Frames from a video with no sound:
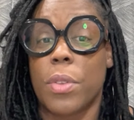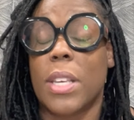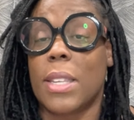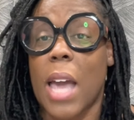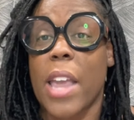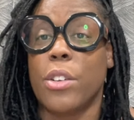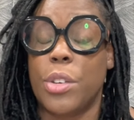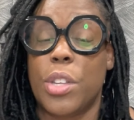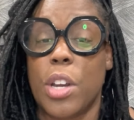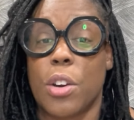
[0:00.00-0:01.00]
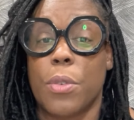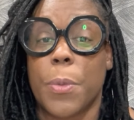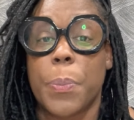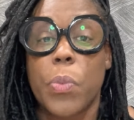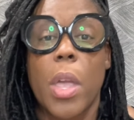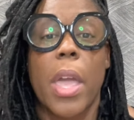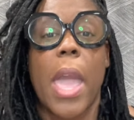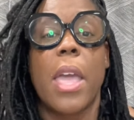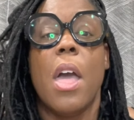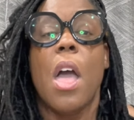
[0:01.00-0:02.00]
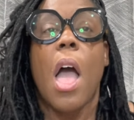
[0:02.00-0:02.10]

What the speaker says: desire to serve. Okay.